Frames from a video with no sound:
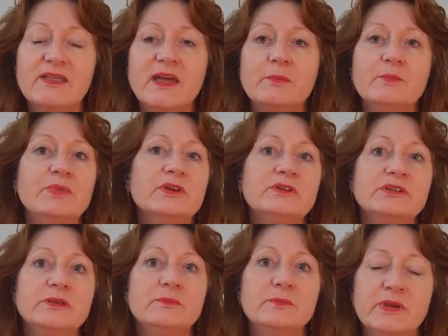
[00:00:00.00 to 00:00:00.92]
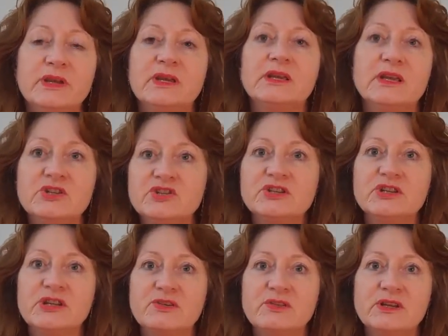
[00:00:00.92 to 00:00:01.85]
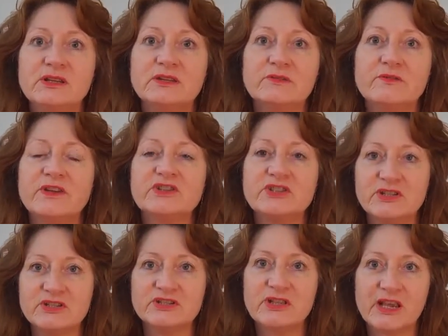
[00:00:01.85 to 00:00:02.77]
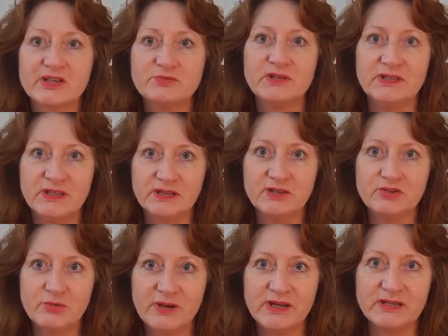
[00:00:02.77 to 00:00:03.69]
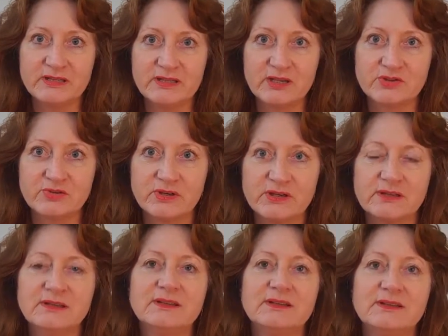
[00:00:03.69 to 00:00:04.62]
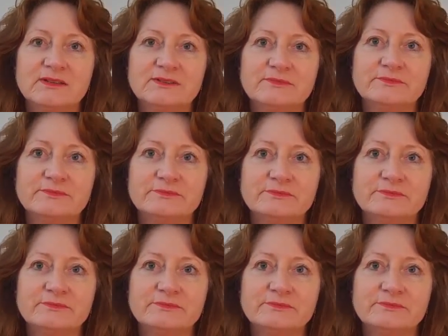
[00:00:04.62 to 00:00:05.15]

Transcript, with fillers: than building big engineering fixes as we did in the twentieth century. Mm-hmm.